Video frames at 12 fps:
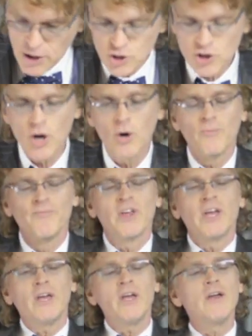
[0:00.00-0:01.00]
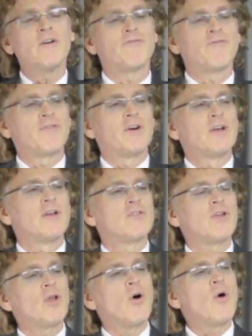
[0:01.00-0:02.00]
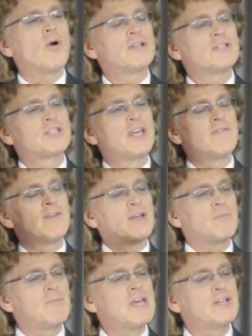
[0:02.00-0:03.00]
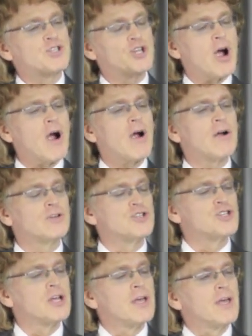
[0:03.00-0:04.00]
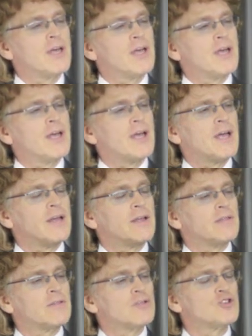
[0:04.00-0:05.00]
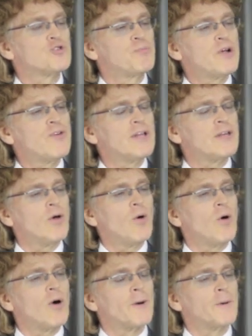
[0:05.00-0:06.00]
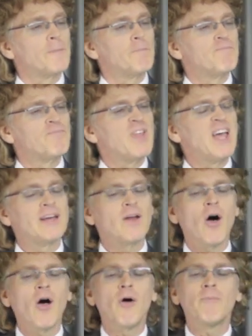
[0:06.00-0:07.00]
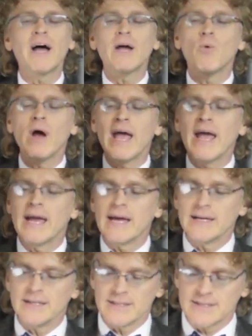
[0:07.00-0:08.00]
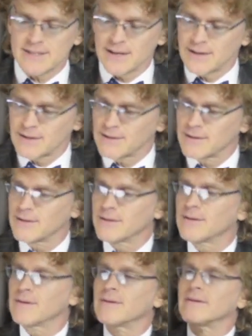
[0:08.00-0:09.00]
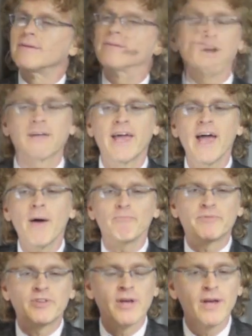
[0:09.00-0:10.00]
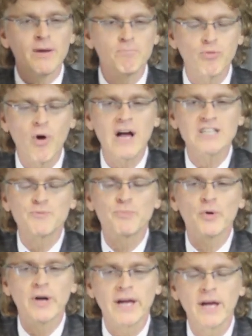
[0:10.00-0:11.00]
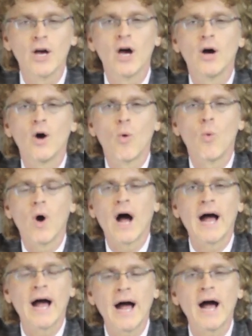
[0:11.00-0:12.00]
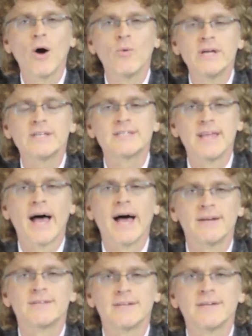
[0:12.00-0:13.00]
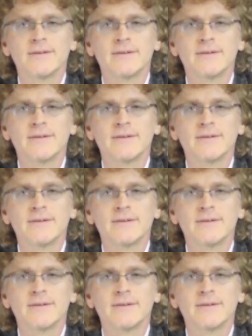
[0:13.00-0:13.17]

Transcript: so if the Lord is giving me charge the Spirit, Lord, and all my ways are kept and prospering. How is that?